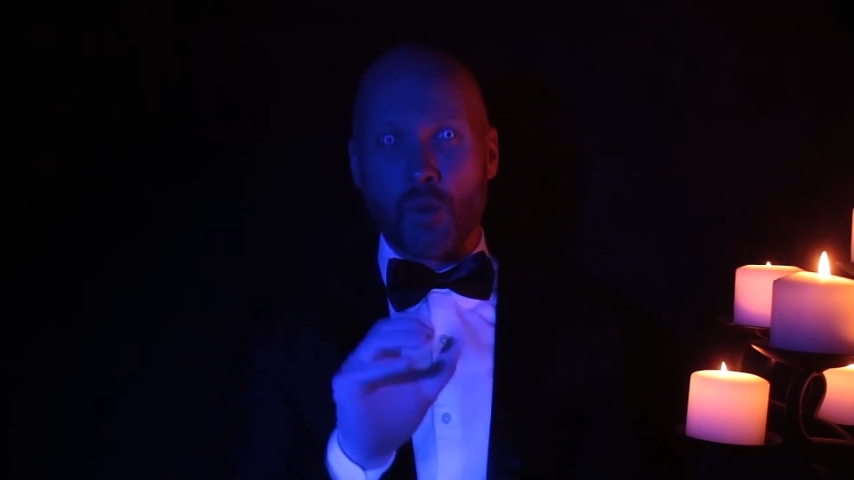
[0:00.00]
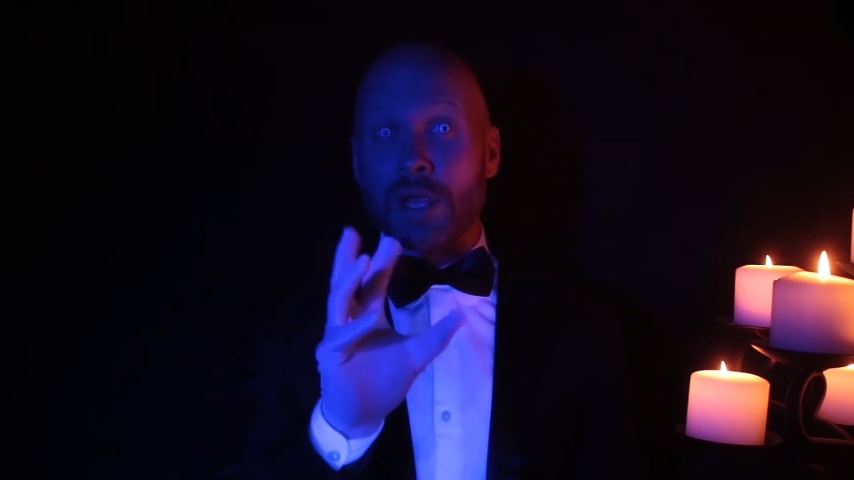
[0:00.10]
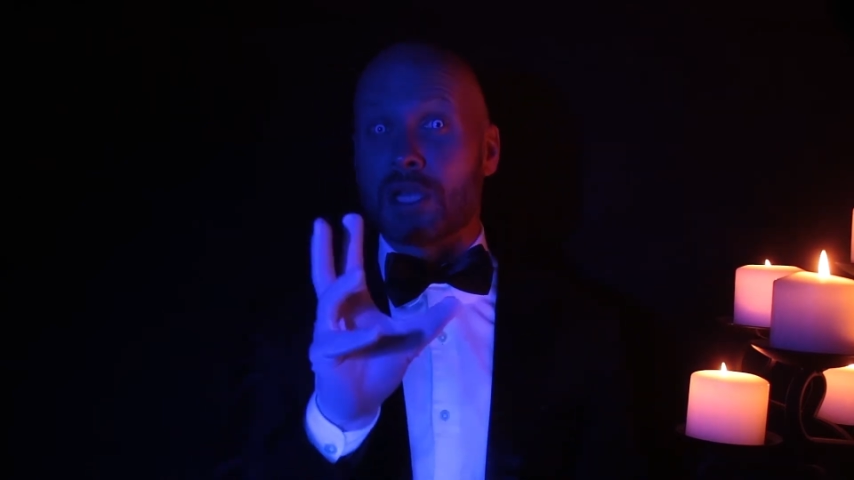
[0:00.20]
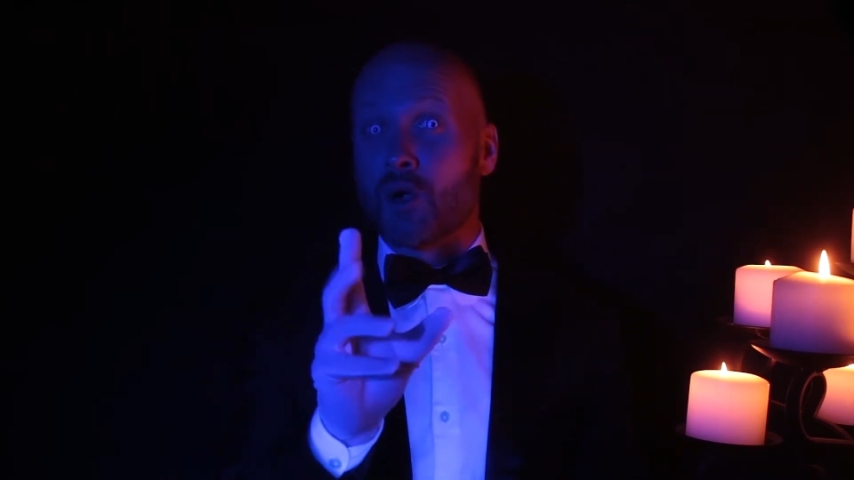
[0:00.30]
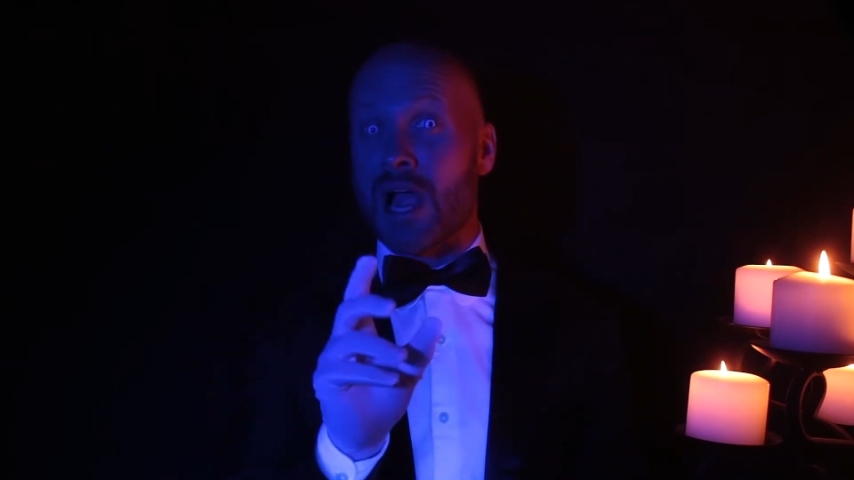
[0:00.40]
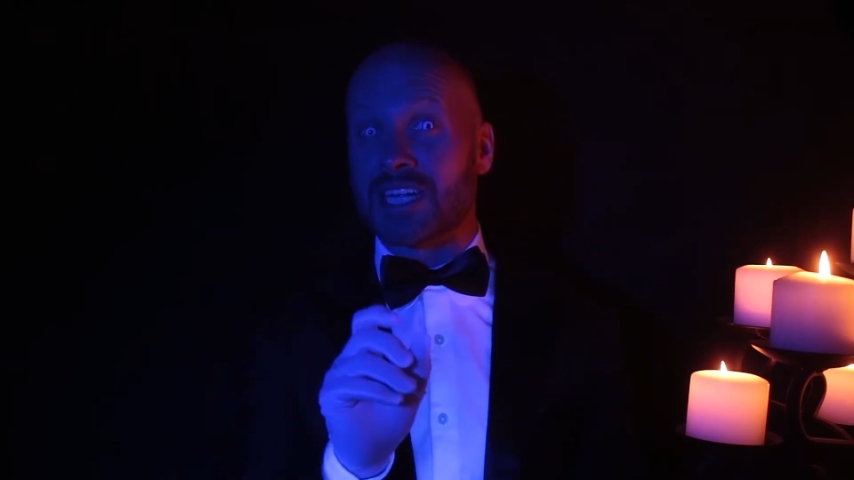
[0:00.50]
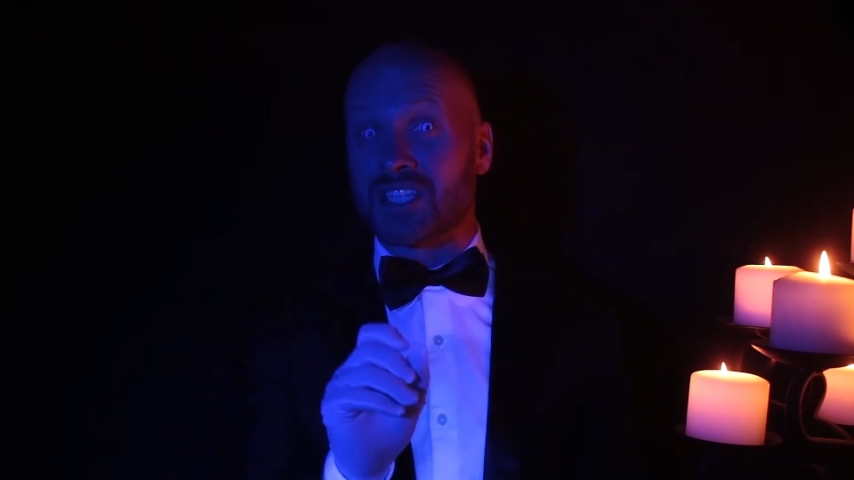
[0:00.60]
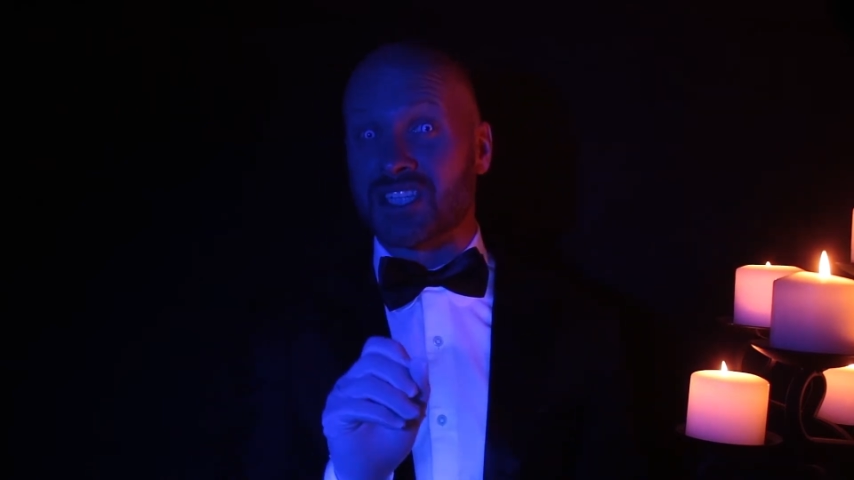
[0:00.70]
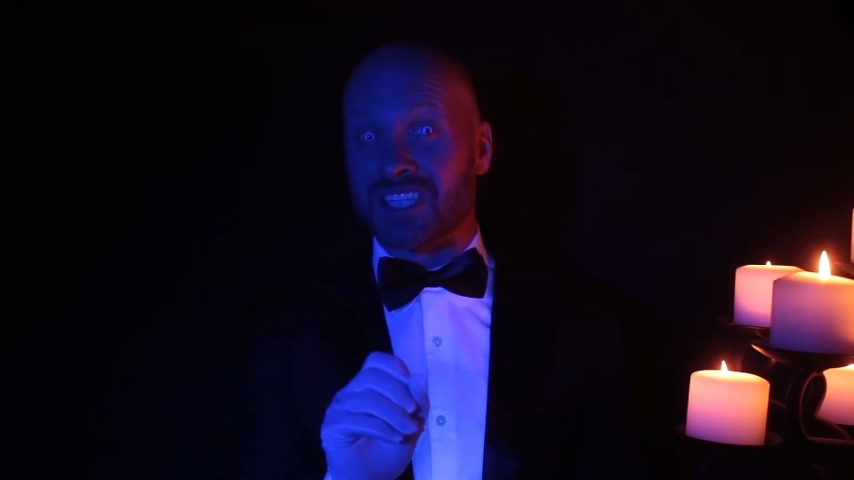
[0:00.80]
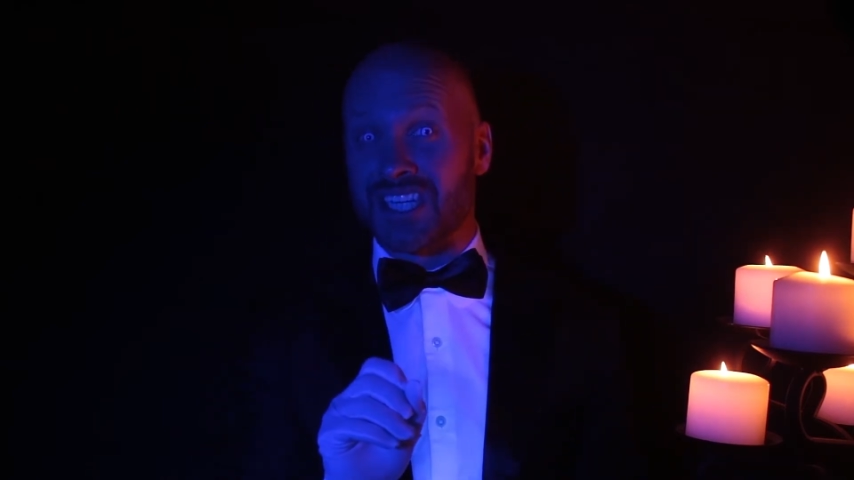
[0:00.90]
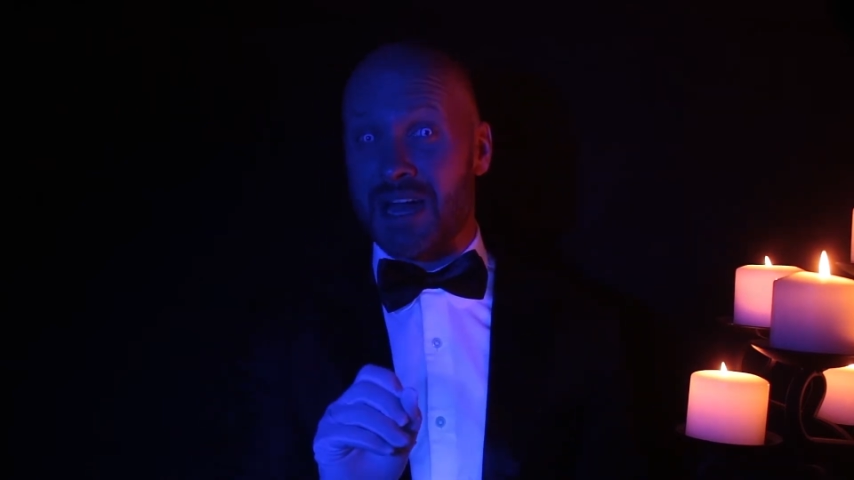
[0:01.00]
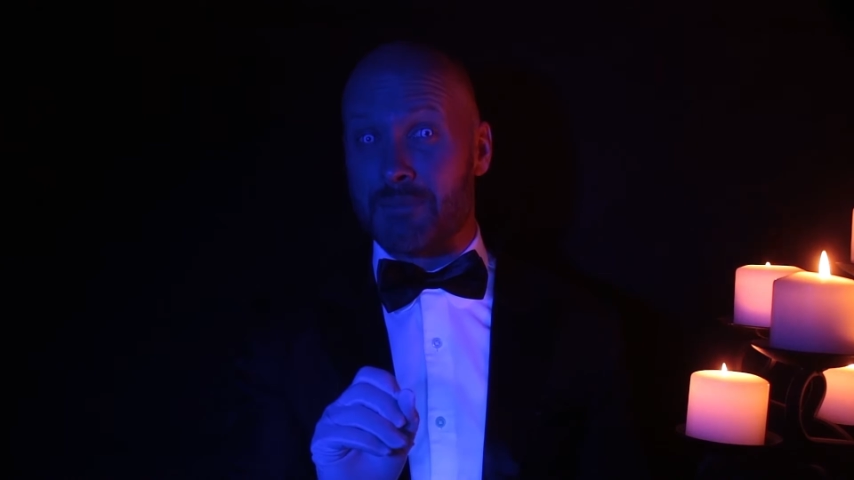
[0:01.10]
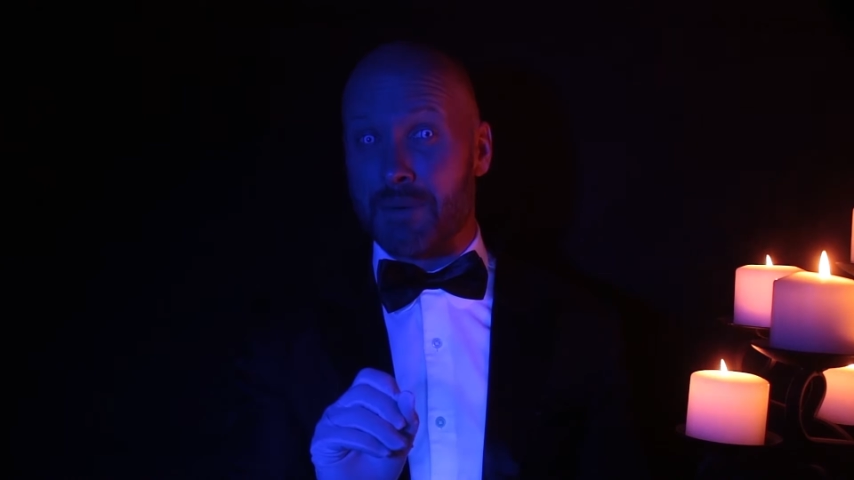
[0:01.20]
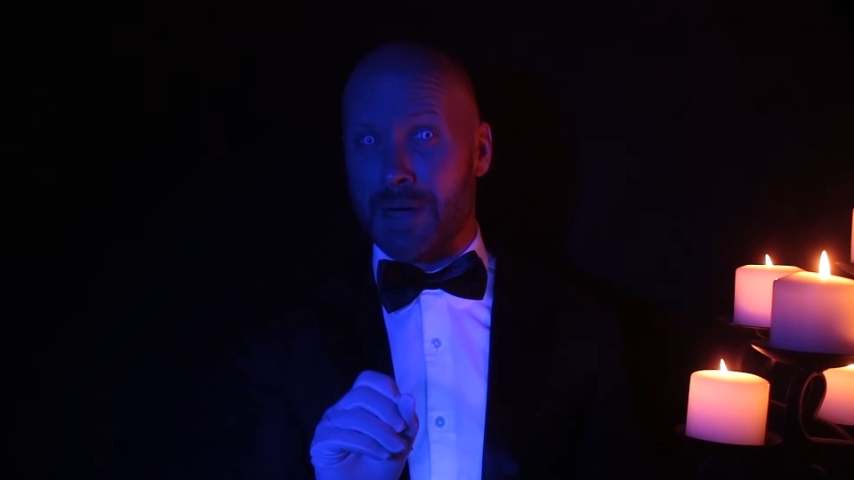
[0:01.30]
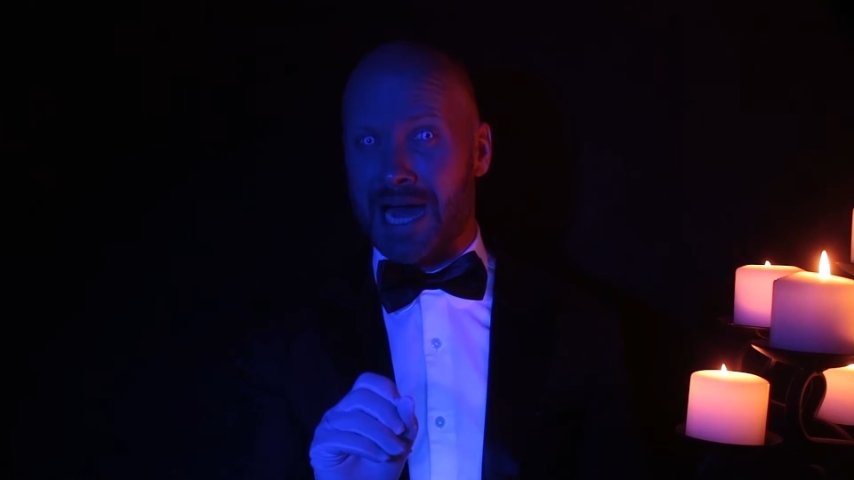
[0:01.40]
we crash a
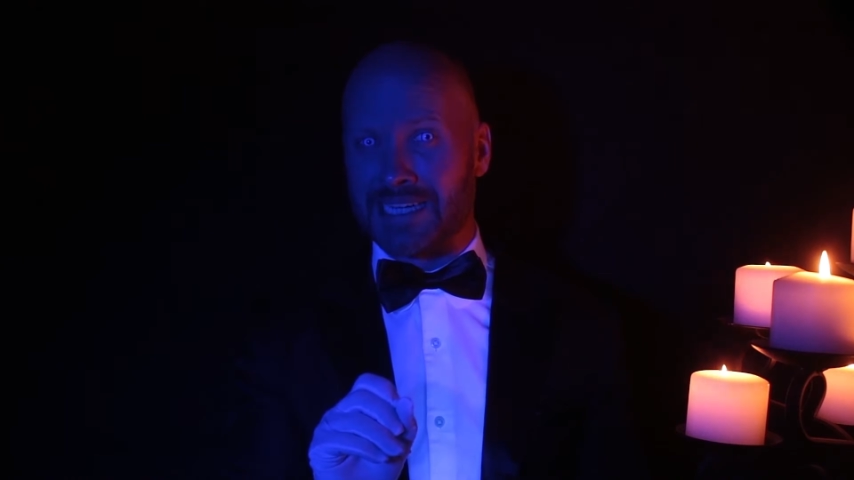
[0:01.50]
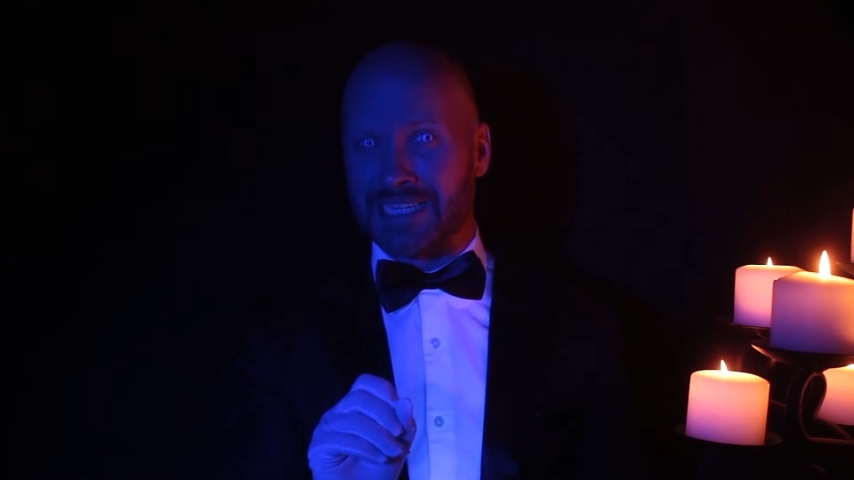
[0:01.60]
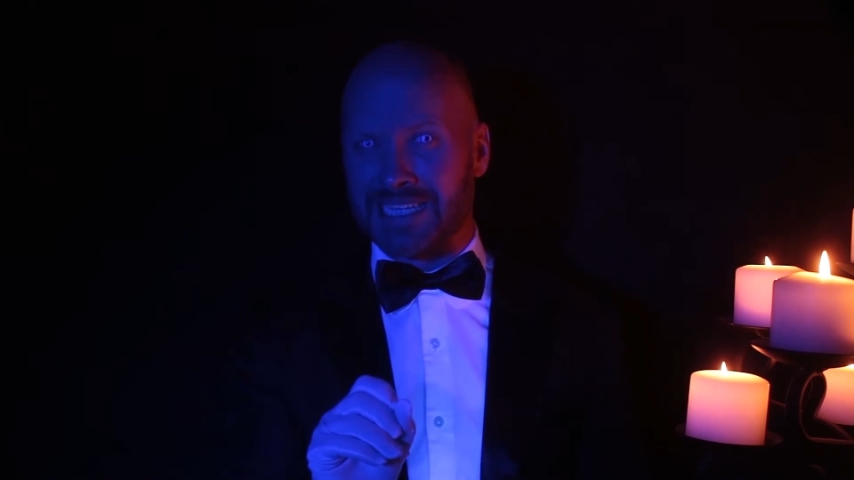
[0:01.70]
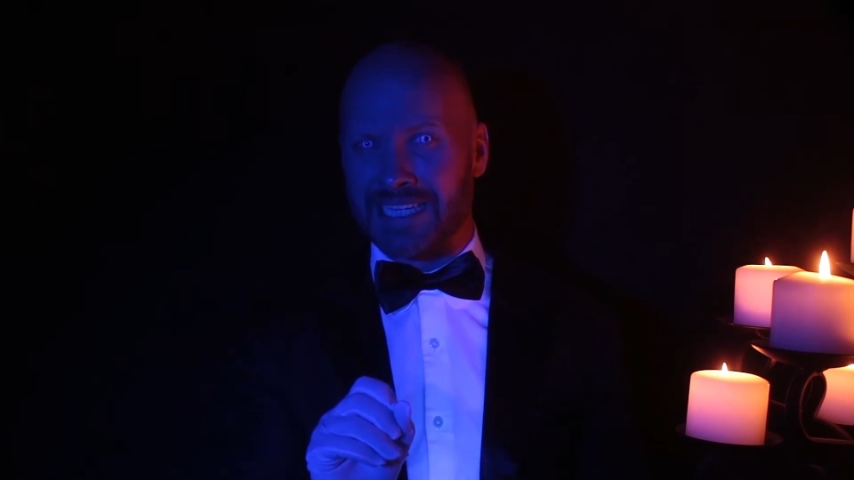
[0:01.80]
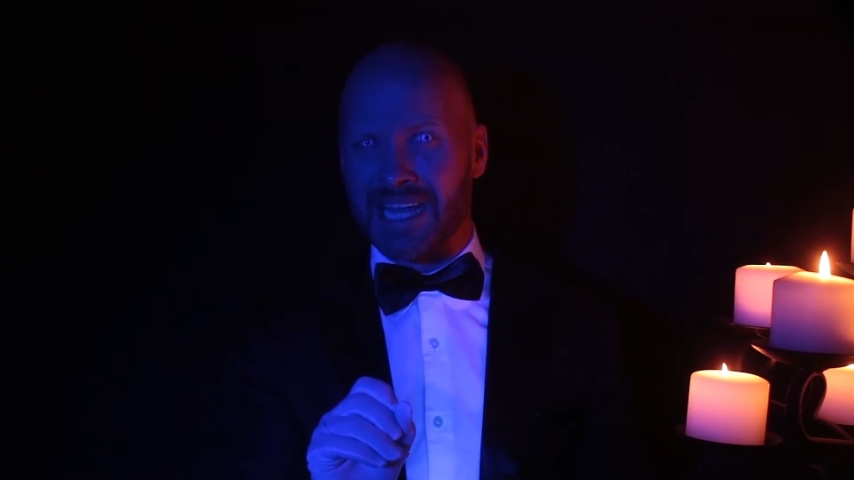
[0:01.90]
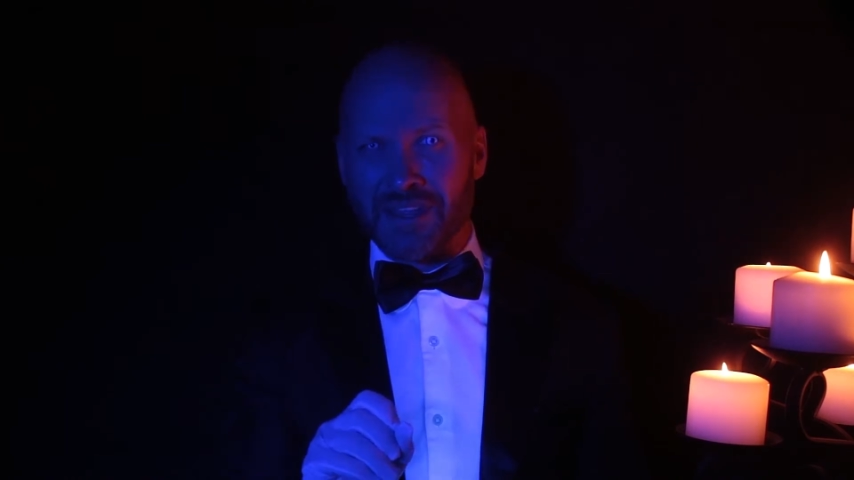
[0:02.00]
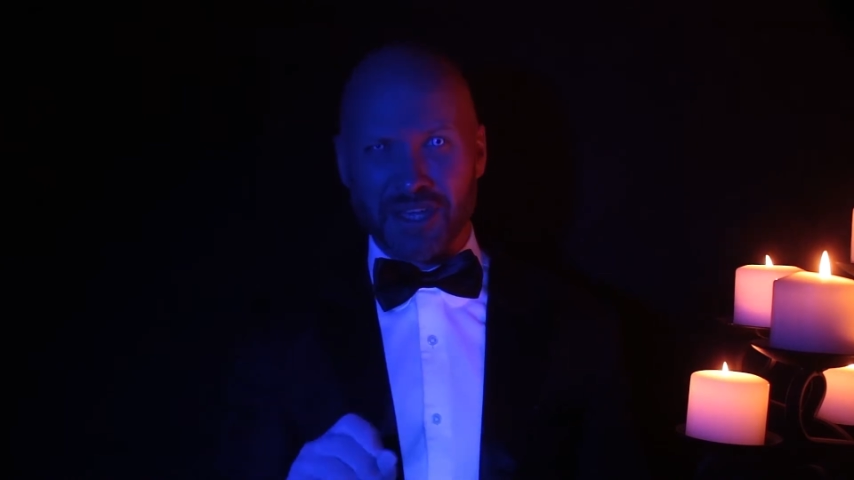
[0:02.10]
slumber party